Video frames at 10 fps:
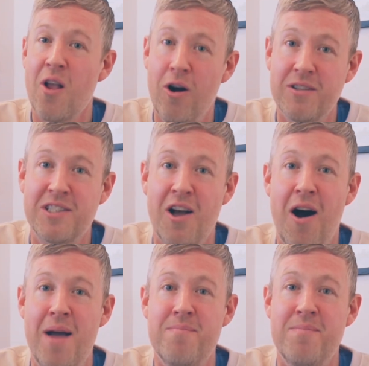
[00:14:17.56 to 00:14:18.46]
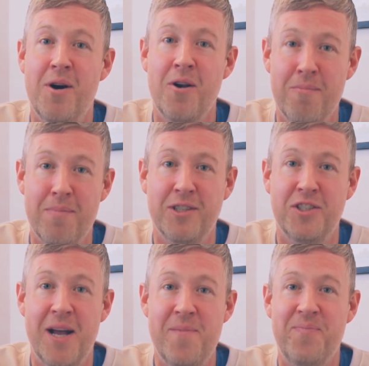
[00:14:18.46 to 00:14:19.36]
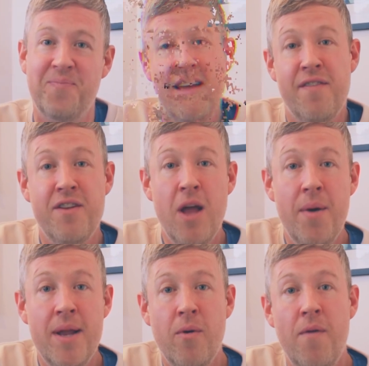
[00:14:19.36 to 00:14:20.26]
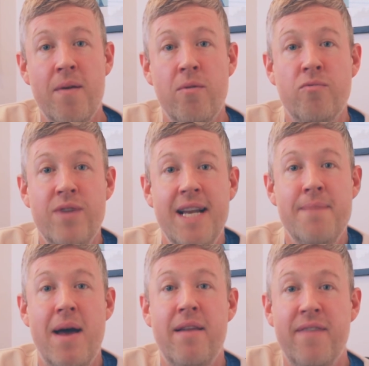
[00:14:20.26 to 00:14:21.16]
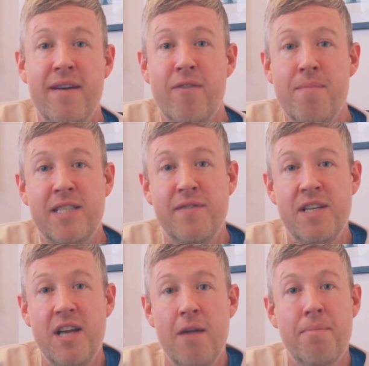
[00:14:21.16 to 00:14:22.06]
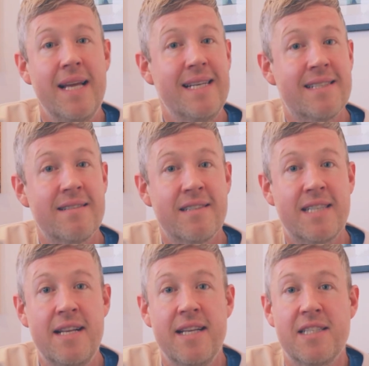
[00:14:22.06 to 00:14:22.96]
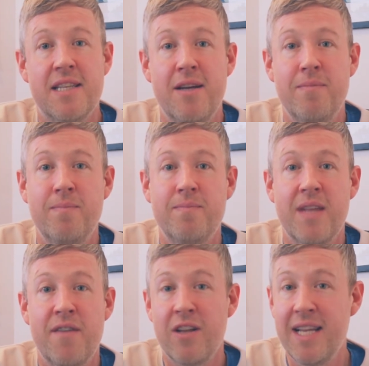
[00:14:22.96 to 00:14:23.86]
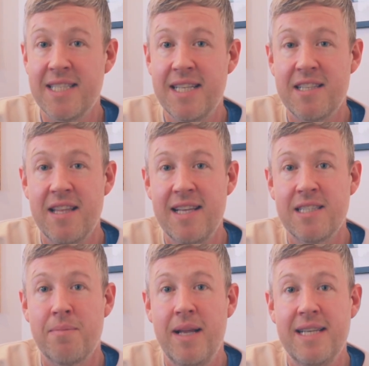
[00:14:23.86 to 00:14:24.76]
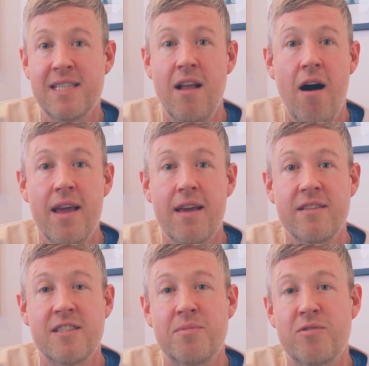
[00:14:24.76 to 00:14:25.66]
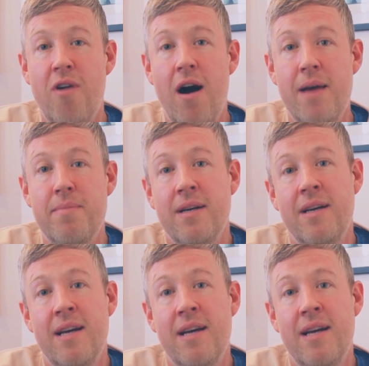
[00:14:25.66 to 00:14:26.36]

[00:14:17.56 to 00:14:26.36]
on time, on budget. If you know anyone that will really benefit from this video, please send it to them. If you're listening to this, please like and subscribe.